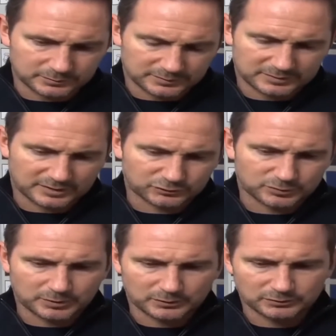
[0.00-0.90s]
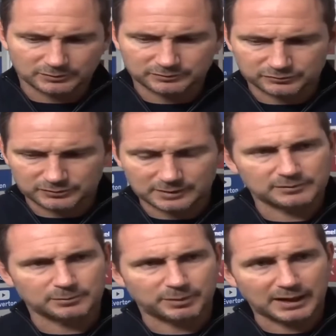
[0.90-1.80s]
with his attributes of
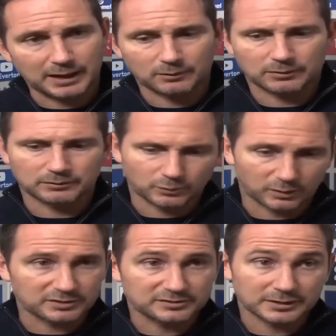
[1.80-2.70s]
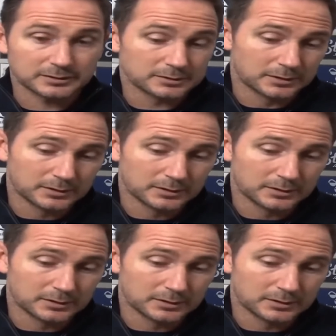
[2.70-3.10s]
strength and power and quality.